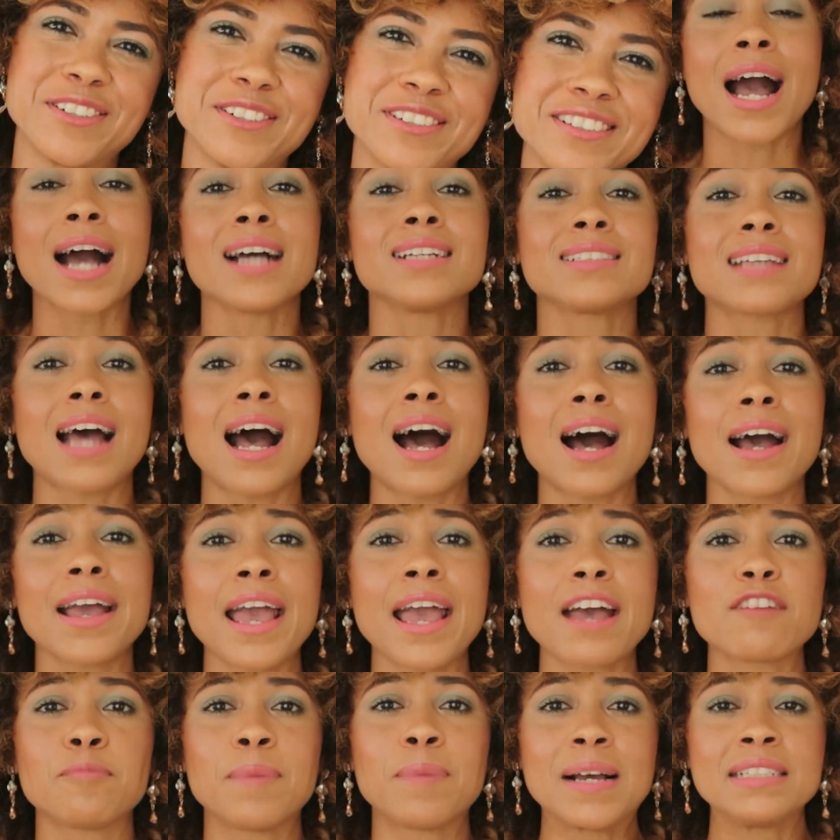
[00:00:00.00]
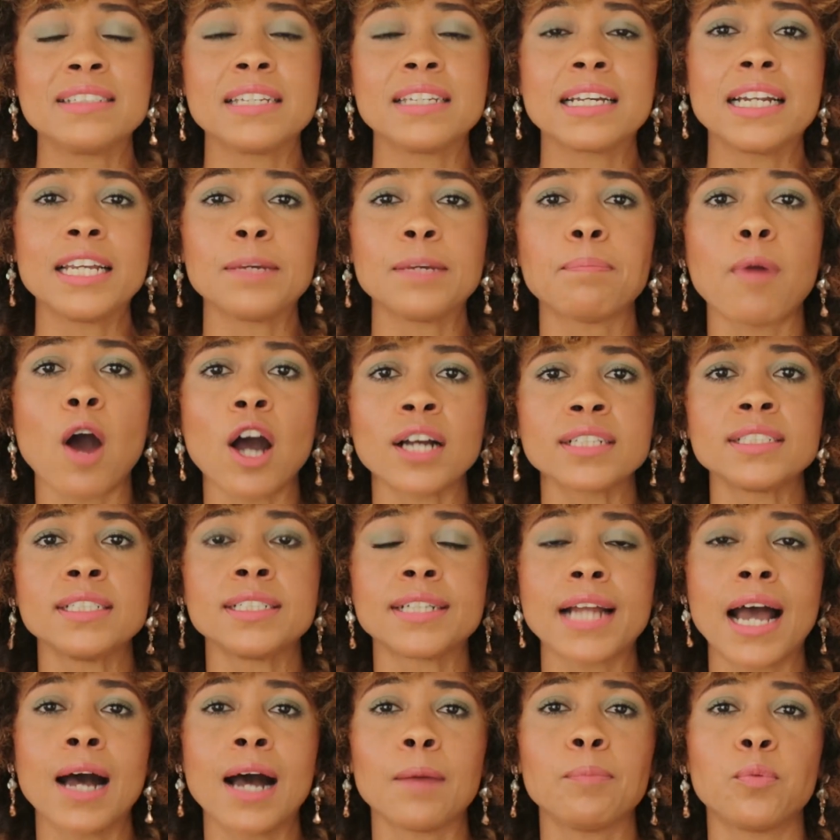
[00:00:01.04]
Guys, I have basically
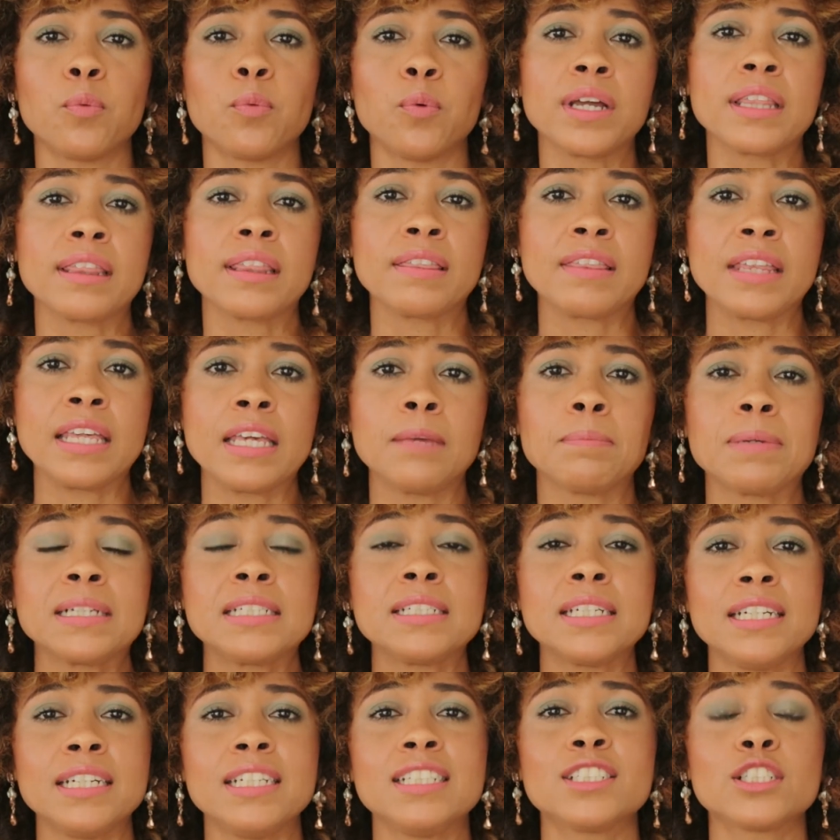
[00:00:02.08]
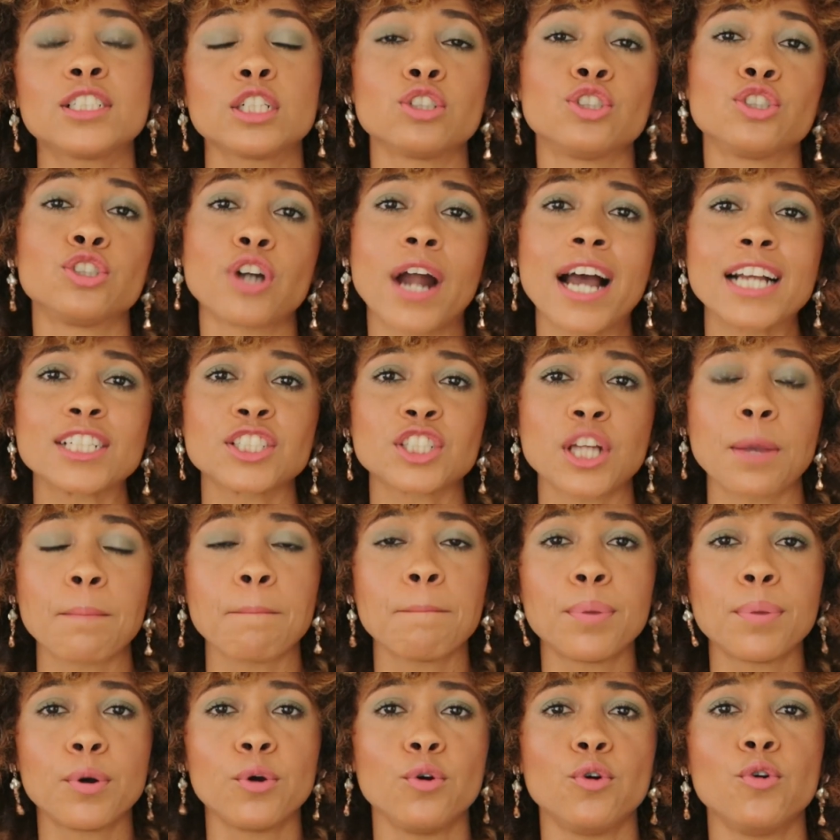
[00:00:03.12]
partnered up with the Batiste Dry
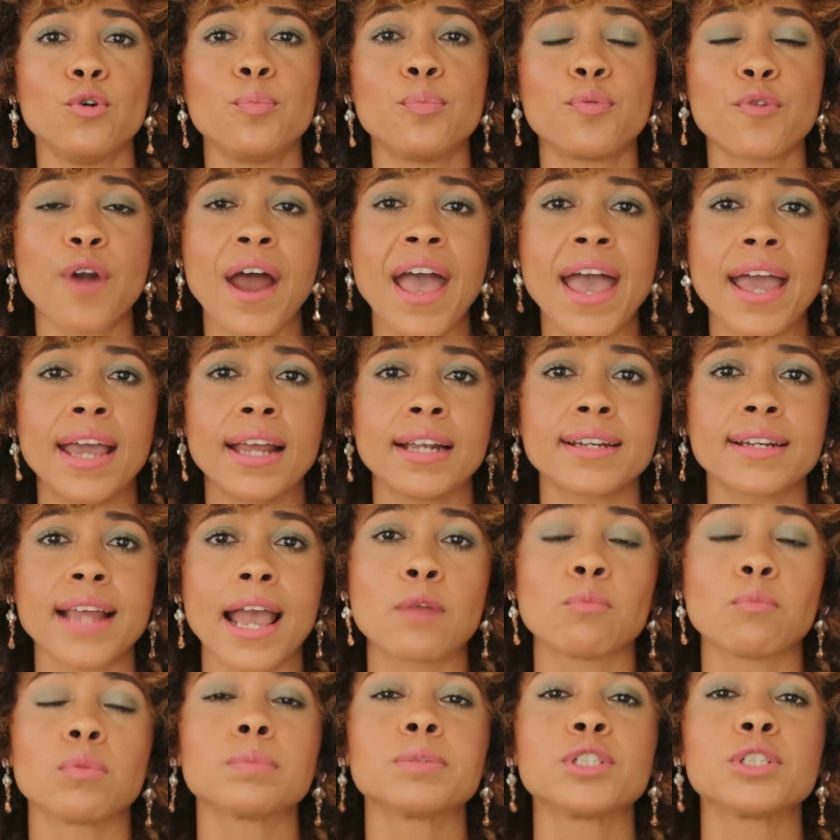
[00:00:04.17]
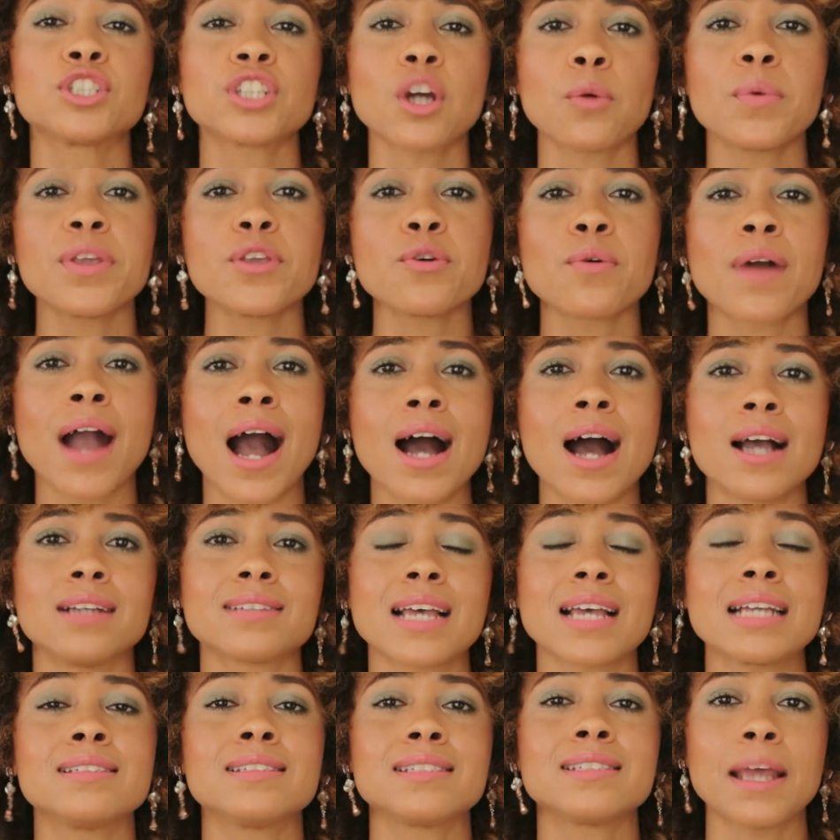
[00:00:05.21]
Shampoo brand and we will be showing you
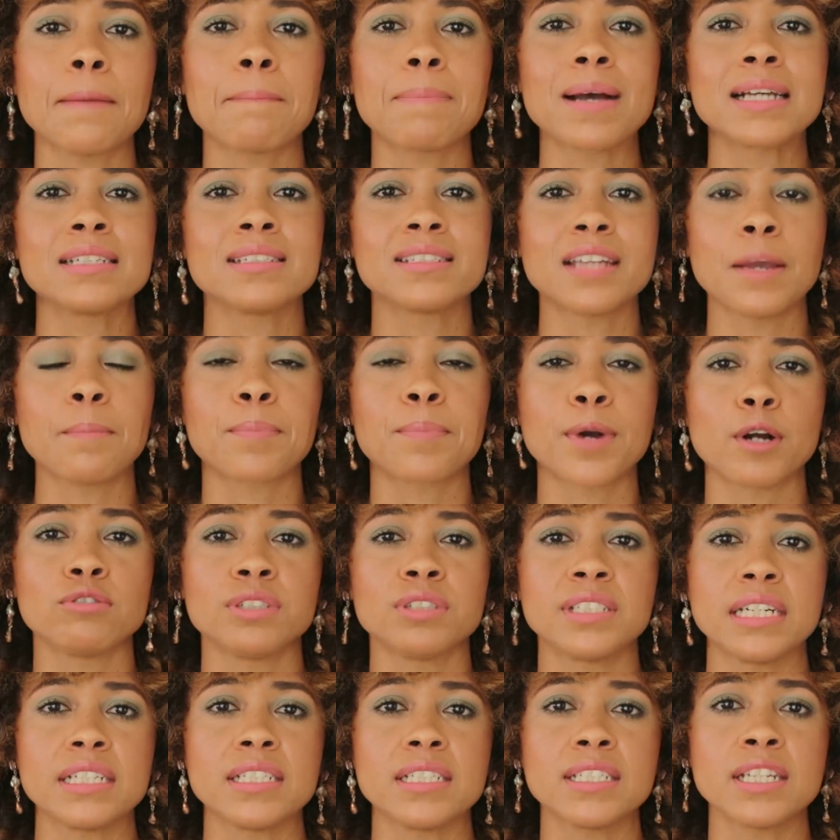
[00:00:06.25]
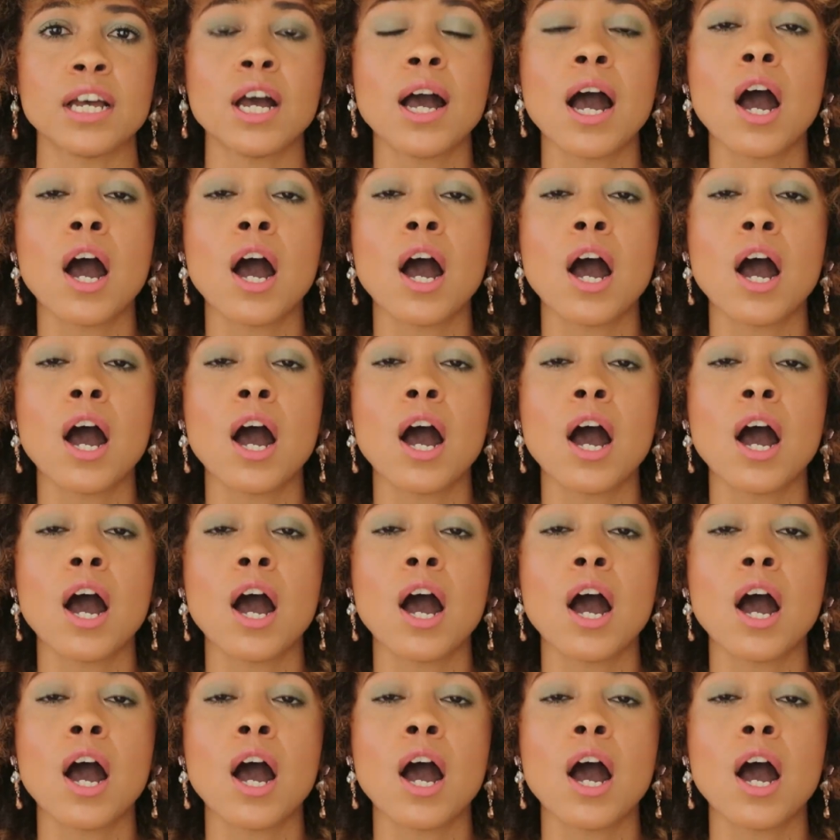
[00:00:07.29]
guys a step-by-step -step process